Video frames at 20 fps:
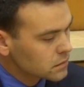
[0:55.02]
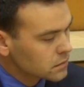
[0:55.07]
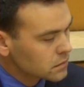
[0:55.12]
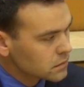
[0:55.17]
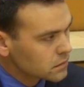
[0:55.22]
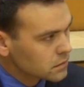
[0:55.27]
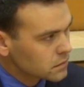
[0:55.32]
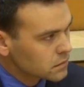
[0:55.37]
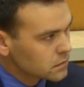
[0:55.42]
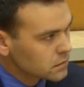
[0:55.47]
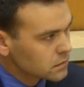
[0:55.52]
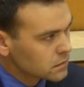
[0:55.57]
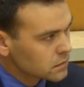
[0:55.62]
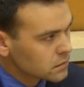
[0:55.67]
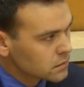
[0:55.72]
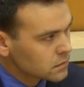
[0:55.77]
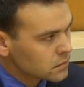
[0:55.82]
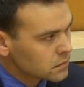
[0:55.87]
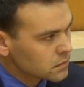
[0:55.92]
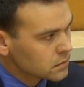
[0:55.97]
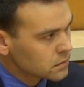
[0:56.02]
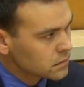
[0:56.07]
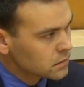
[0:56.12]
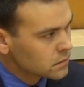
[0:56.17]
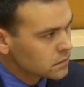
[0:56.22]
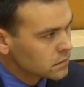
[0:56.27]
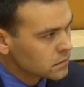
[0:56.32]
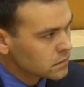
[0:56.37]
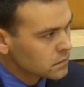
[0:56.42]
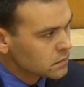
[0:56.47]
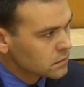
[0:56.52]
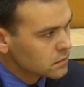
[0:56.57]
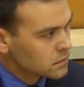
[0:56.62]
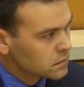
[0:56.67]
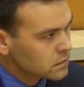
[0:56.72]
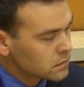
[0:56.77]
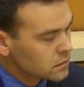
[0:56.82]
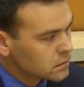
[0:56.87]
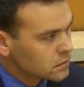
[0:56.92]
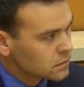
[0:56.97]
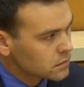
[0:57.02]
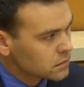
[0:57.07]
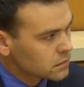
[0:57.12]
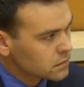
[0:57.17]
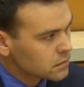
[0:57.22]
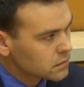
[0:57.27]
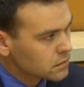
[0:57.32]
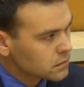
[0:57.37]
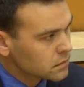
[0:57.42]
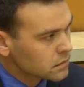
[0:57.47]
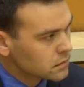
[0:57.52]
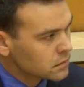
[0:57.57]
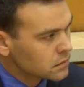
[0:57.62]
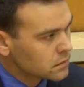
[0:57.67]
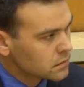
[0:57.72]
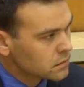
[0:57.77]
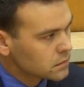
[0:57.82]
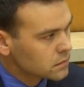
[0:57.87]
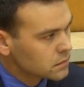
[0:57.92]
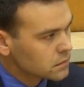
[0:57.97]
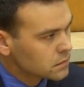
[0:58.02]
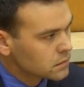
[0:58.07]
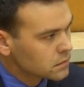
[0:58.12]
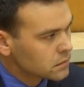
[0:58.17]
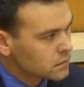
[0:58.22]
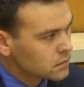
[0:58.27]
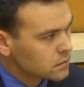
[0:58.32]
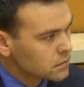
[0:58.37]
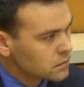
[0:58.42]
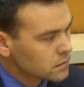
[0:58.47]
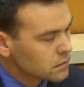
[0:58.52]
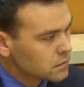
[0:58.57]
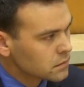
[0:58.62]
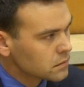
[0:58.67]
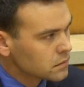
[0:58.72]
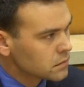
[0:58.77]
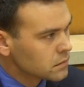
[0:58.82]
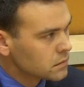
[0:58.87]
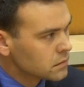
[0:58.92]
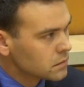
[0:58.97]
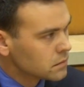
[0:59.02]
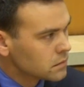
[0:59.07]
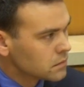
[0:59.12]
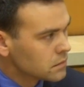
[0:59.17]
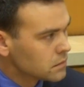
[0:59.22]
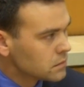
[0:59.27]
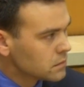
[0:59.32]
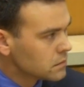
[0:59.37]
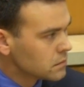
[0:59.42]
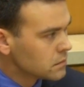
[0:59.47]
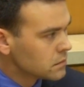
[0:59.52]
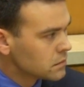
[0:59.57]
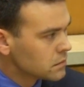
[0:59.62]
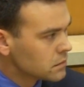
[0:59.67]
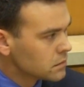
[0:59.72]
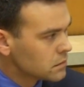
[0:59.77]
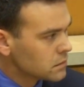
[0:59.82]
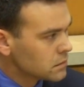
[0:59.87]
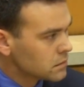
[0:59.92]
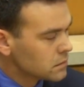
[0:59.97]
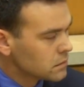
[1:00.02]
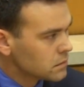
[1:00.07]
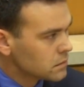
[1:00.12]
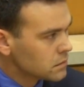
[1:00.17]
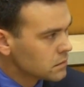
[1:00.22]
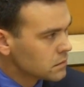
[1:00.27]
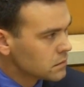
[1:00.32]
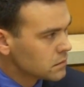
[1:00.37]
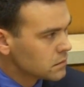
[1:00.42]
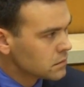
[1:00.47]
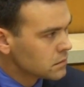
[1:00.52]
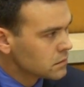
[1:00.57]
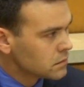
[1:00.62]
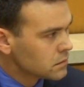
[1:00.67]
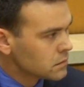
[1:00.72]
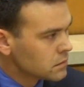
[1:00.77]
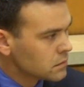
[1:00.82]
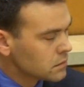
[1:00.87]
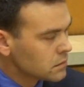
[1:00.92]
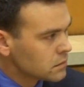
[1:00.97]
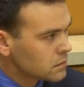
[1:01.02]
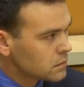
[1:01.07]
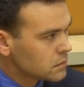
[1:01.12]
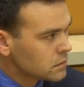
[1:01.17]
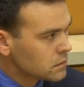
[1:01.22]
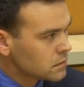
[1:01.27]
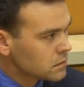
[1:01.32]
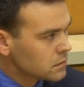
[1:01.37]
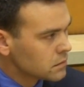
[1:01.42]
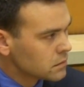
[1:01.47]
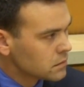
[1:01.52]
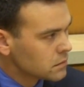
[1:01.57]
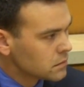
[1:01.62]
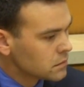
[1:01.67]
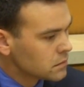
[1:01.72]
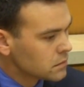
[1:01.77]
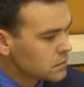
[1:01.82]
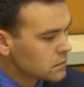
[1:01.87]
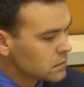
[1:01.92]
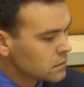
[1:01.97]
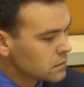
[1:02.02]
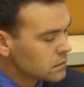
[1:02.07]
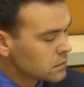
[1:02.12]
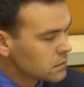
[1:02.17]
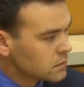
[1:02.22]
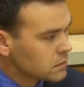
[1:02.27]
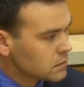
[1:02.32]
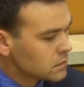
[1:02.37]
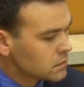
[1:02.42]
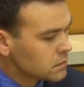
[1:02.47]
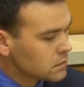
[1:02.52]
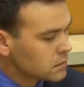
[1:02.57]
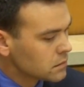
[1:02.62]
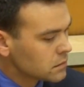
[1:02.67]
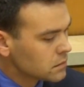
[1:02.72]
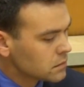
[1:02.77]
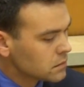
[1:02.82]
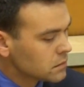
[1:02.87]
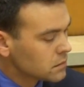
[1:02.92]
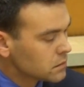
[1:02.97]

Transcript: [no speech]